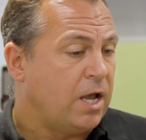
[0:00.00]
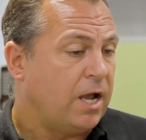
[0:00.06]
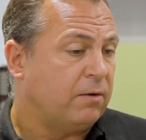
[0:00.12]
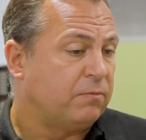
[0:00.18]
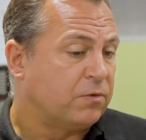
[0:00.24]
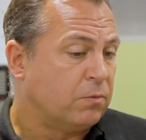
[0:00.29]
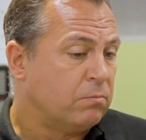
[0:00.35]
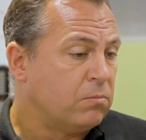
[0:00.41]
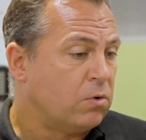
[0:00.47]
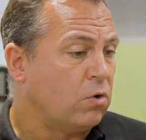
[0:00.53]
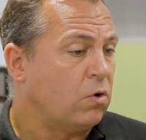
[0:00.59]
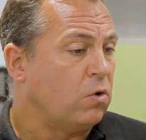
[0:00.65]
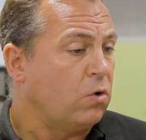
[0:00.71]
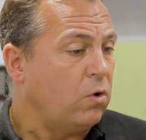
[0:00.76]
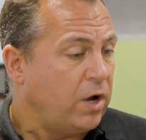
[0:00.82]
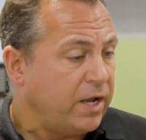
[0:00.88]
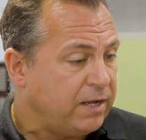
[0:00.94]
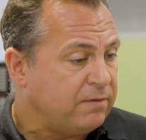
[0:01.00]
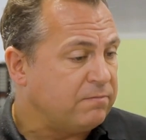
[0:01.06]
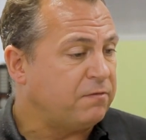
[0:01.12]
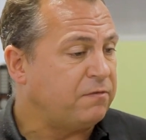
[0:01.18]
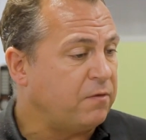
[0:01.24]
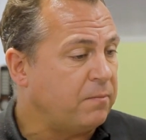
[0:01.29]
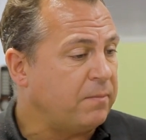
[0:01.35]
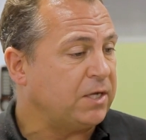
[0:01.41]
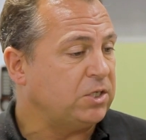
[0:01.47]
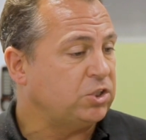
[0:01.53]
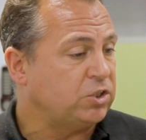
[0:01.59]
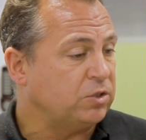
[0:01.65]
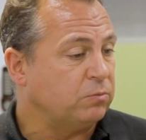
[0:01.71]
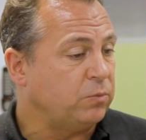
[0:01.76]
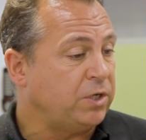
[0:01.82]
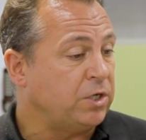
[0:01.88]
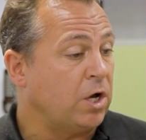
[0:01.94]
The more
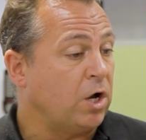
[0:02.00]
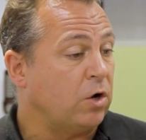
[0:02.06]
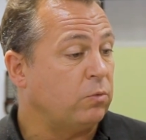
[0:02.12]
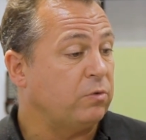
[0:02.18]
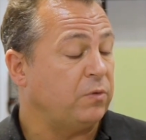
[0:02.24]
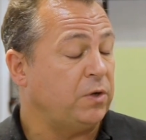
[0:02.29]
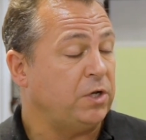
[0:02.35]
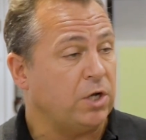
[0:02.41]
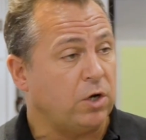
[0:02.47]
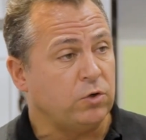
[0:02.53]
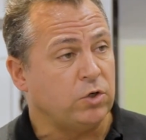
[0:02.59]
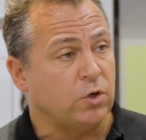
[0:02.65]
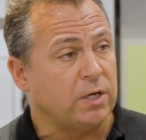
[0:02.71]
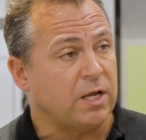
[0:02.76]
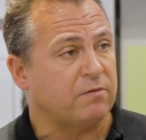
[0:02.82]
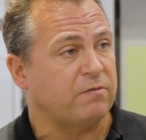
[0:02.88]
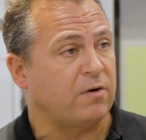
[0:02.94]
information we know, if we know you love